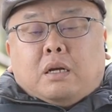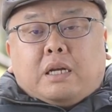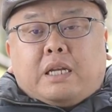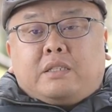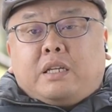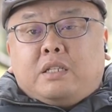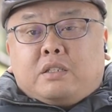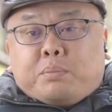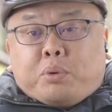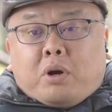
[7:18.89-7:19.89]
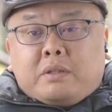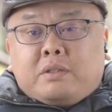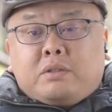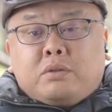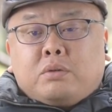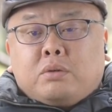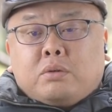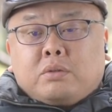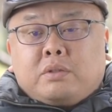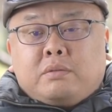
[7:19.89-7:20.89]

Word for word: I guess any surprises or, or